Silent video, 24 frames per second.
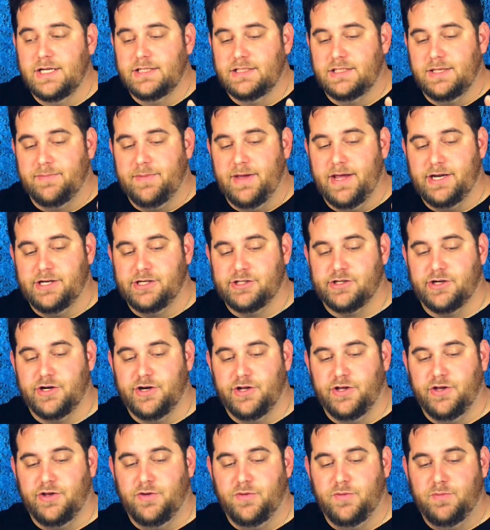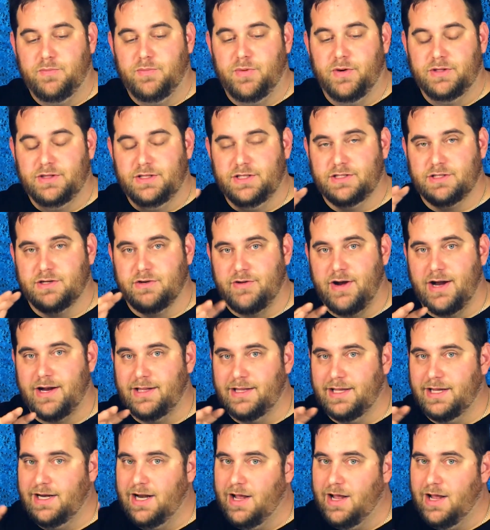to make sure you put this correctly.